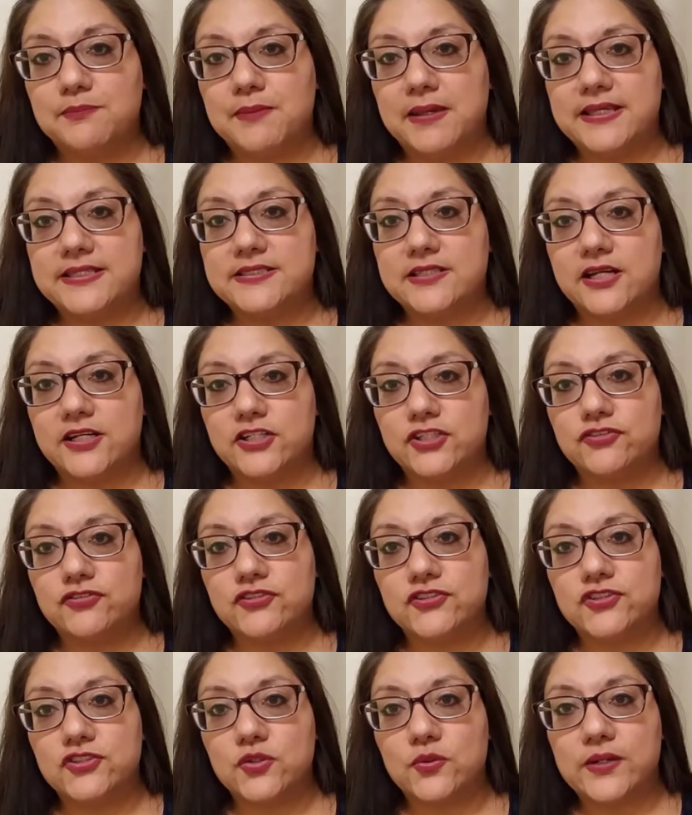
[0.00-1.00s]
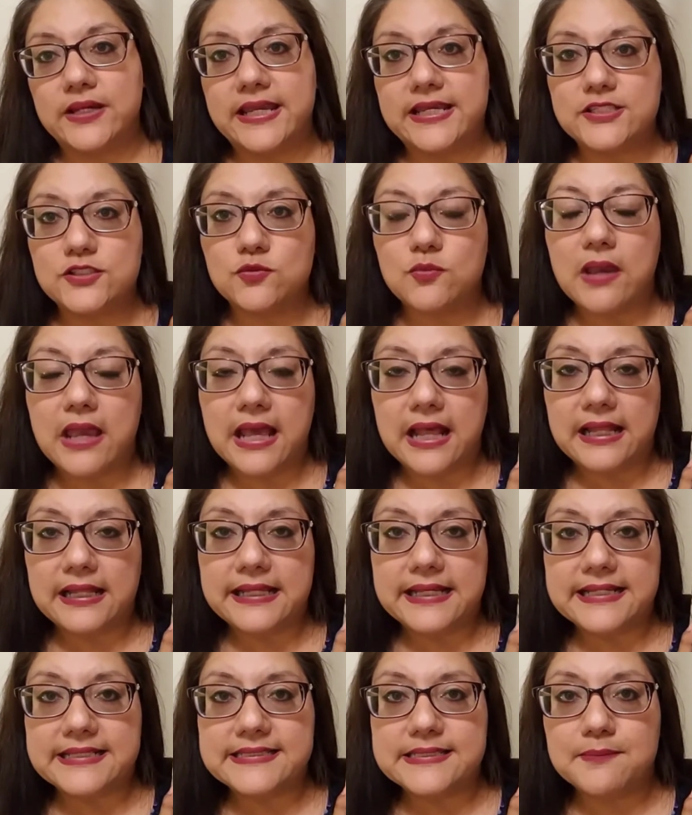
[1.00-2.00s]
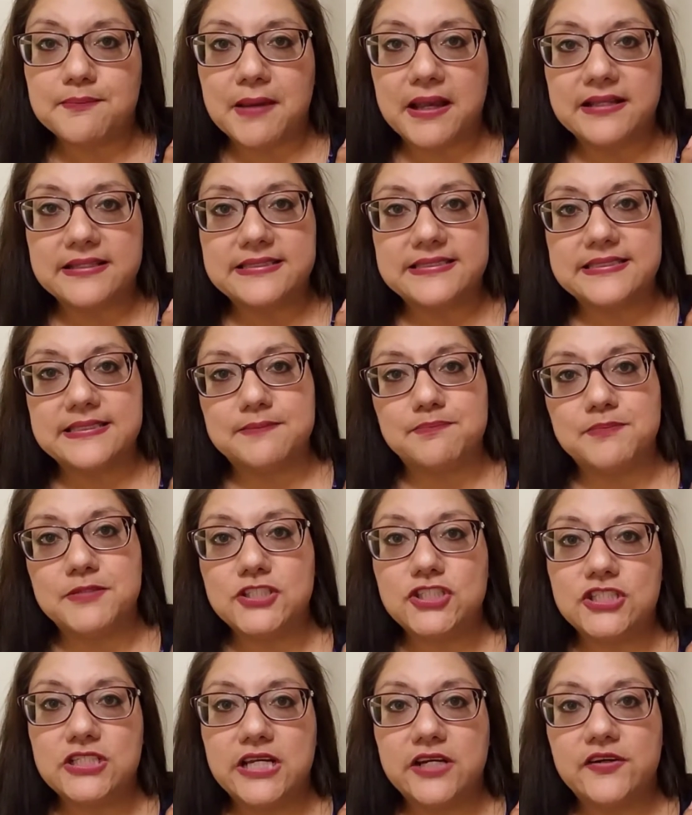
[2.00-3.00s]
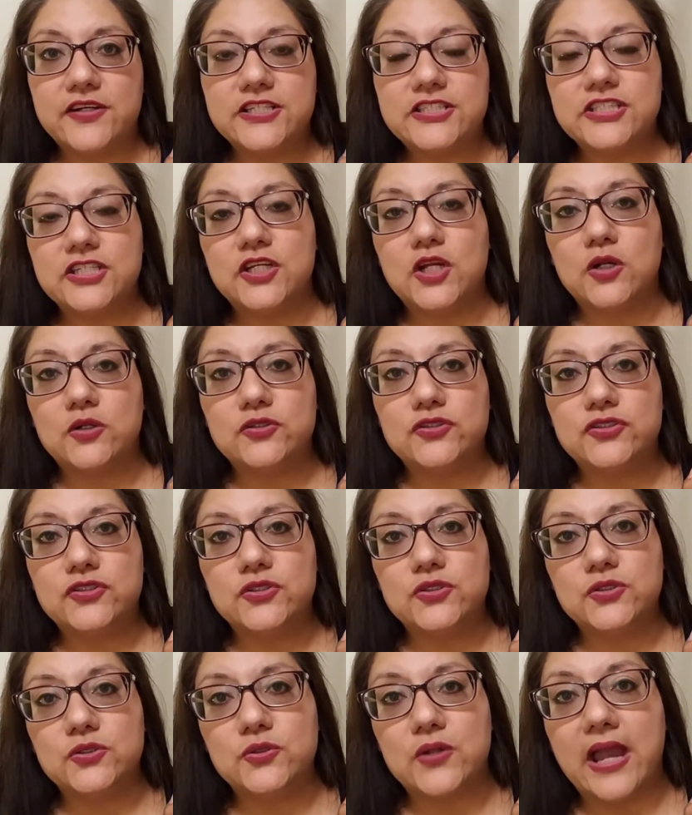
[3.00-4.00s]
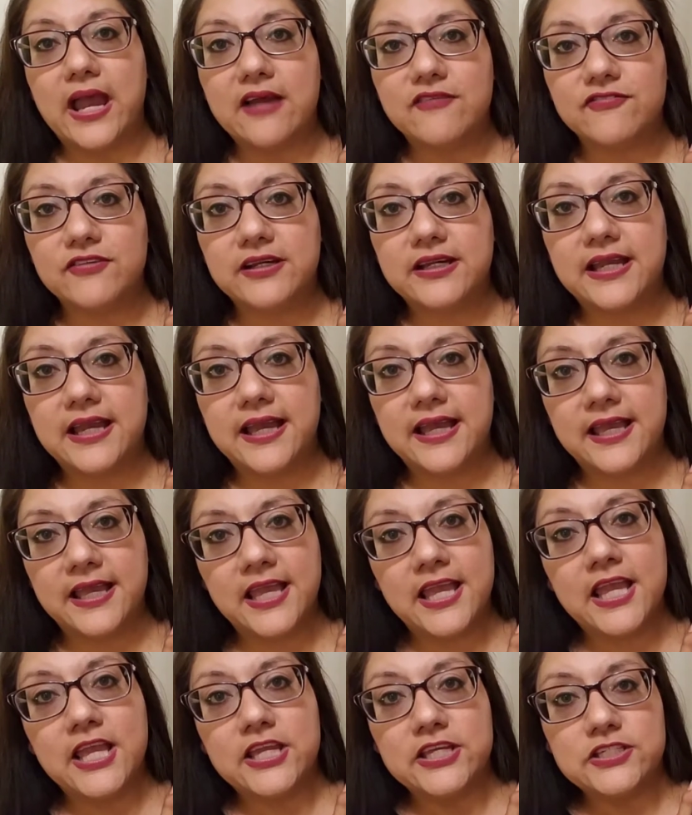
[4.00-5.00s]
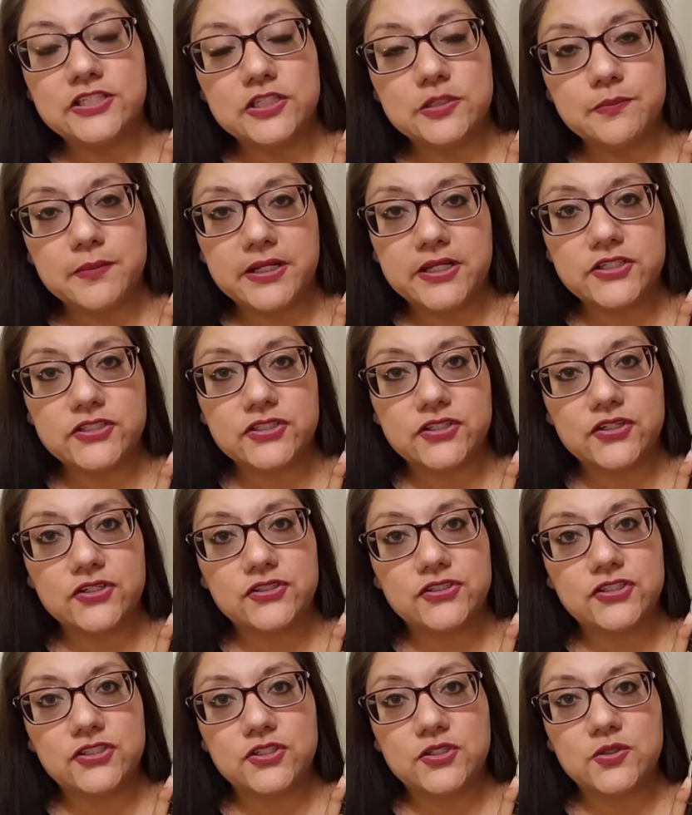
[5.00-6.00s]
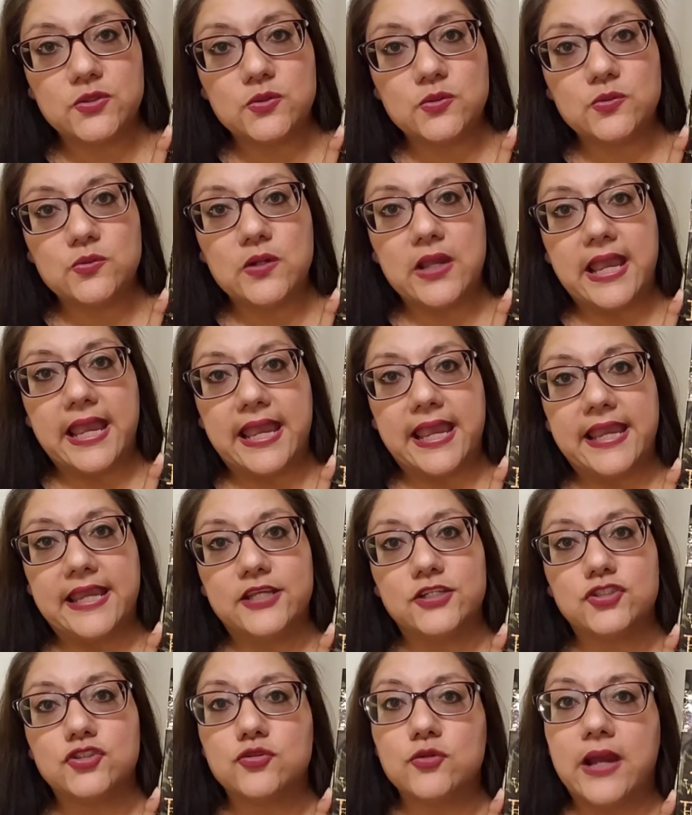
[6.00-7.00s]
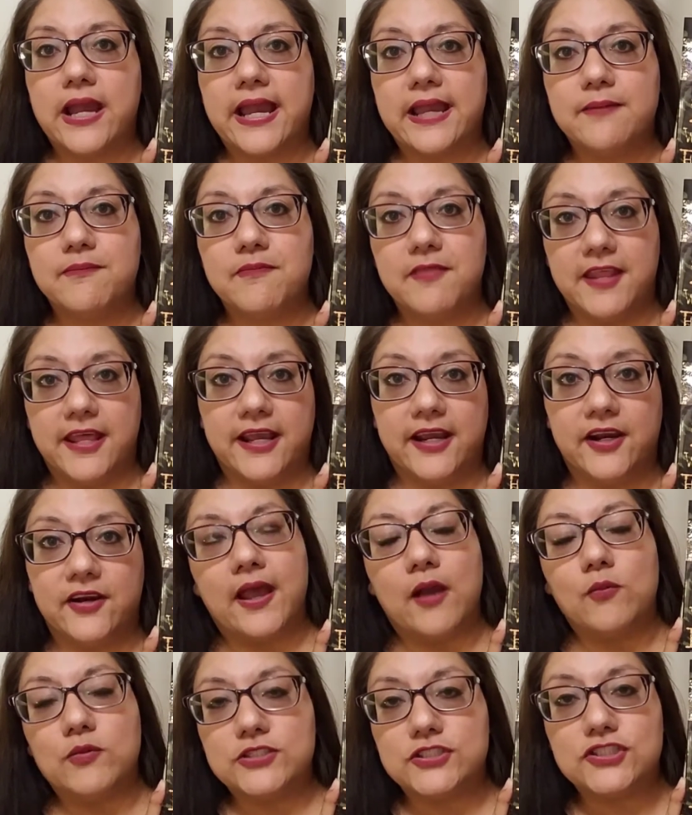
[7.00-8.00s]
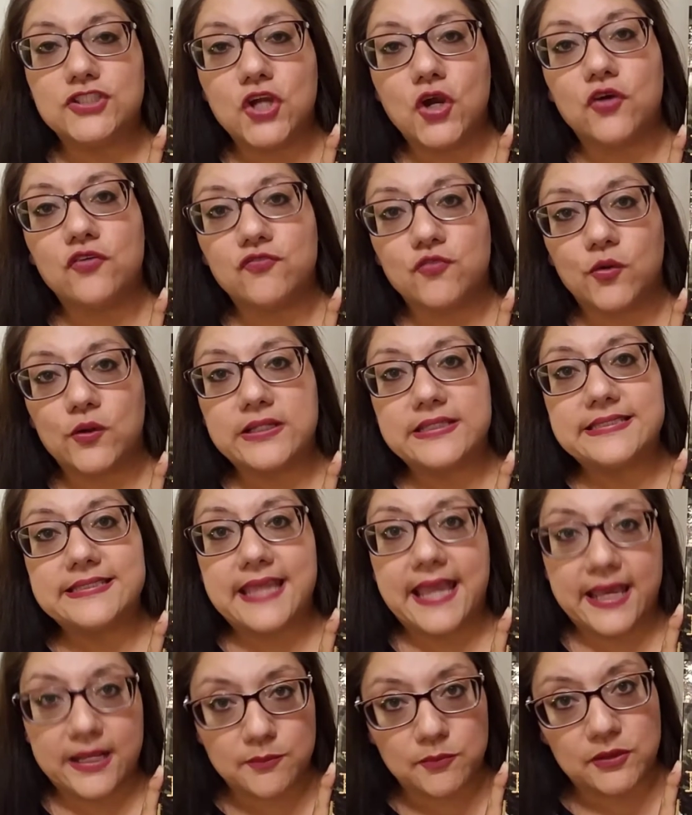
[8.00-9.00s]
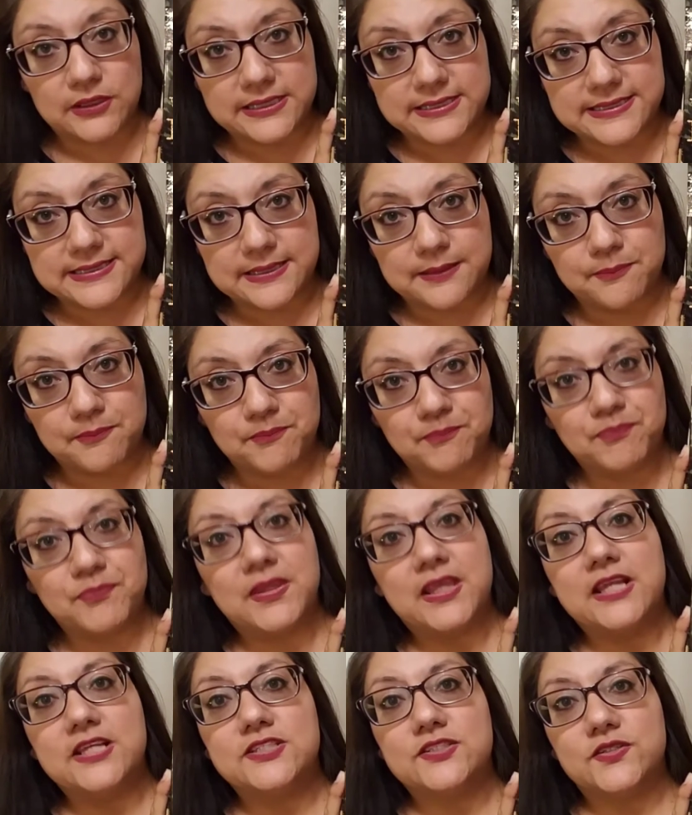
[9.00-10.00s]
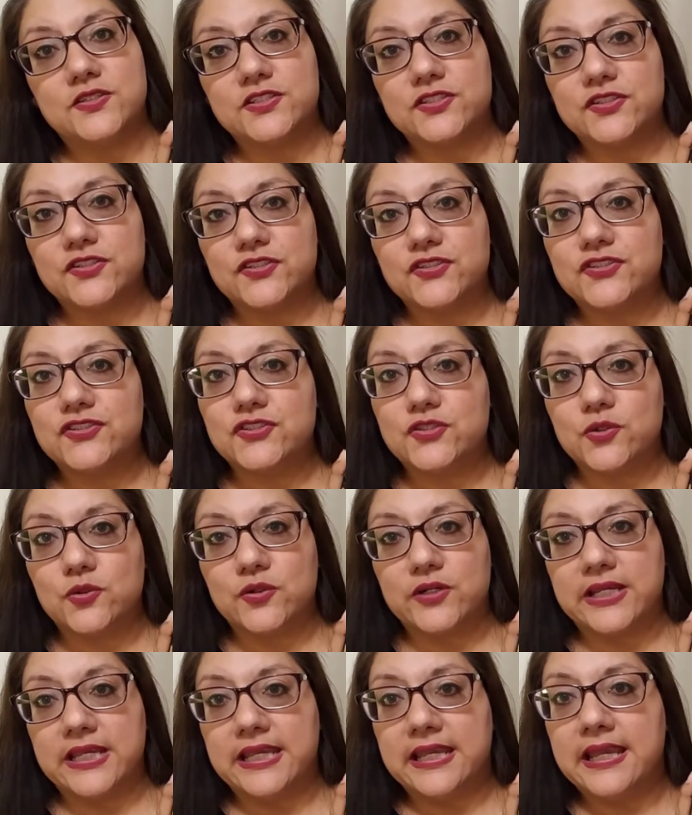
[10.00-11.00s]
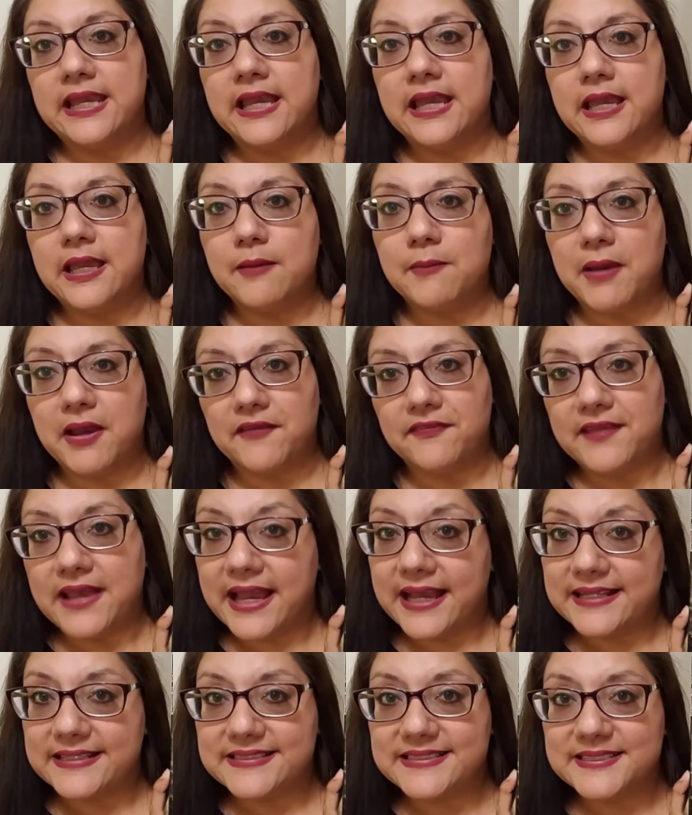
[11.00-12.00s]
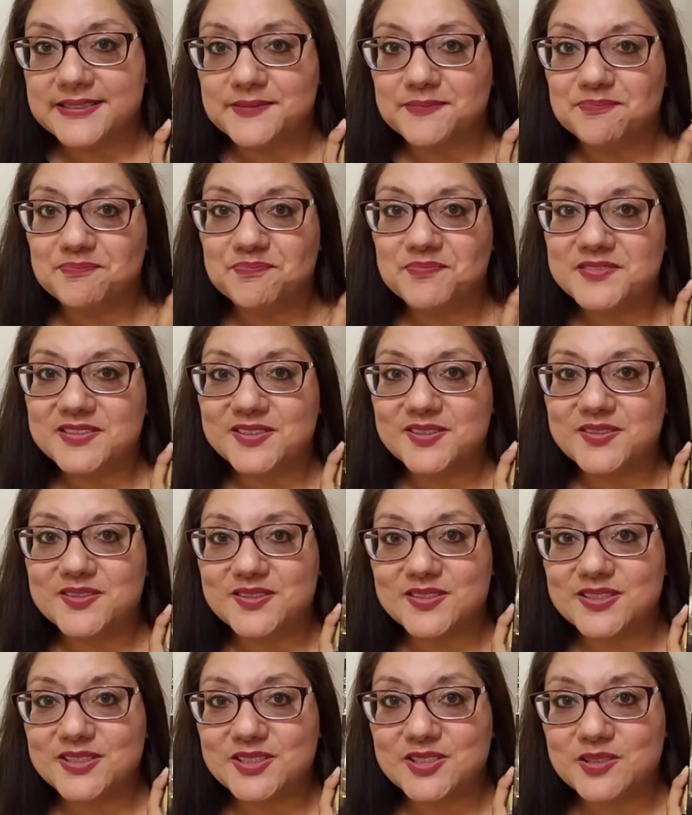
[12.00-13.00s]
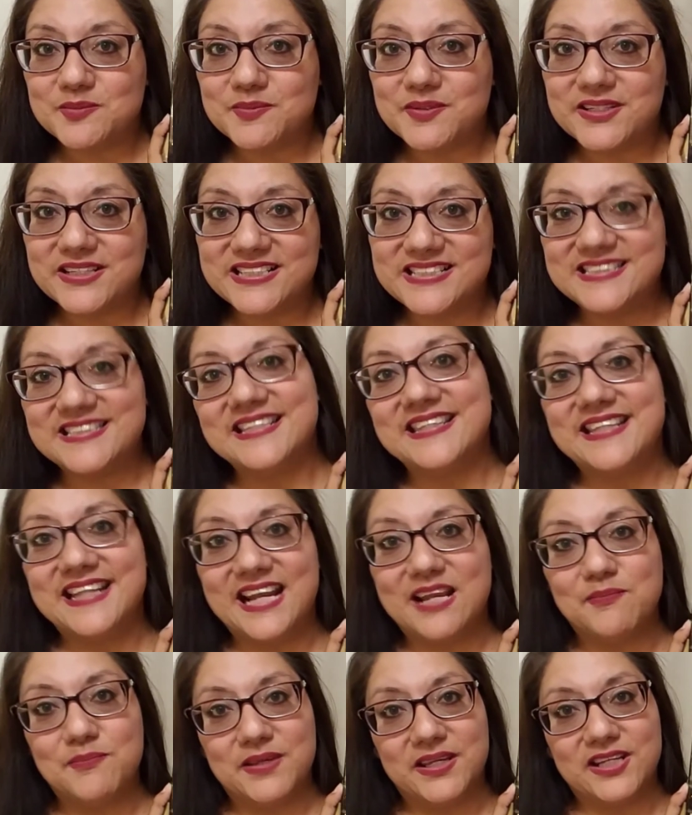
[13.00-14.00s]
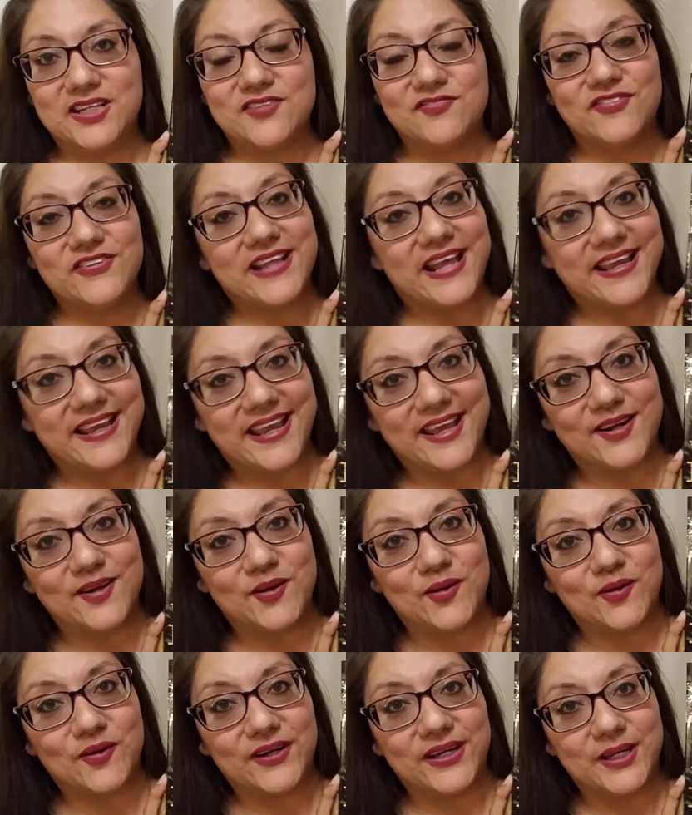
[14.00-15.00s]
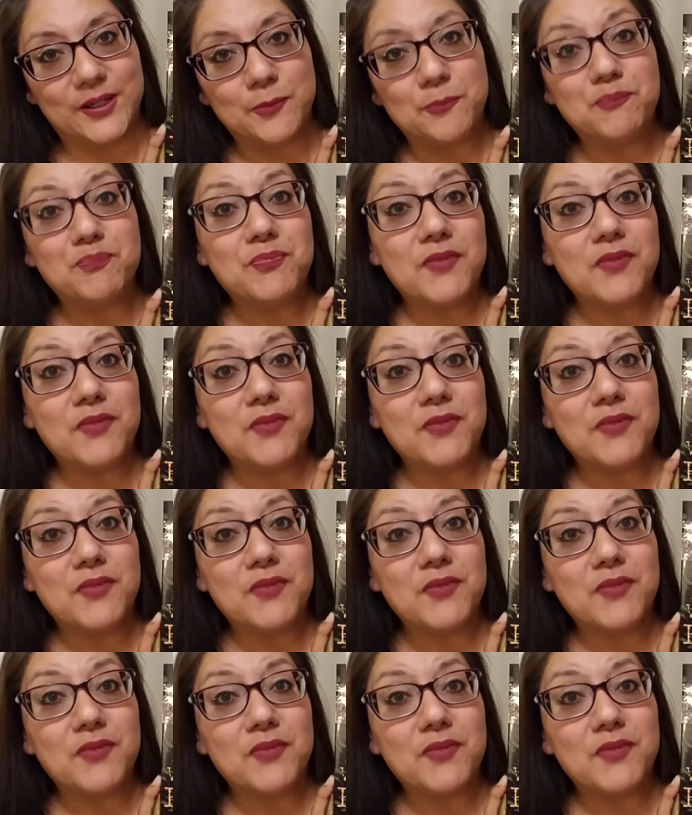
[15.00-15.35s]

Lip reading: based on a true story as well. It's about some missionaries who go to Africa to minister to a tribe there that was known for its cannibalism. So it's their story about that. So those are the 2 books that I picked for that category.